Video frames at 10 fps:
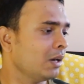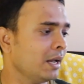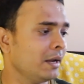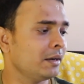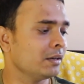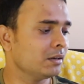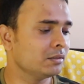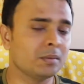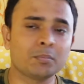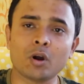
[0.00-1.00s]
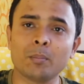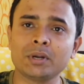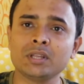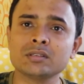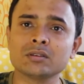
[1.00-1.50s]
And the
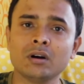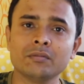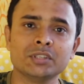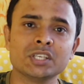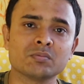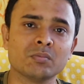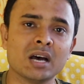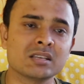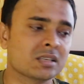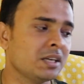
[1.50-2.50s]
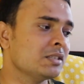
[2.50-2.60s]
properties of this mask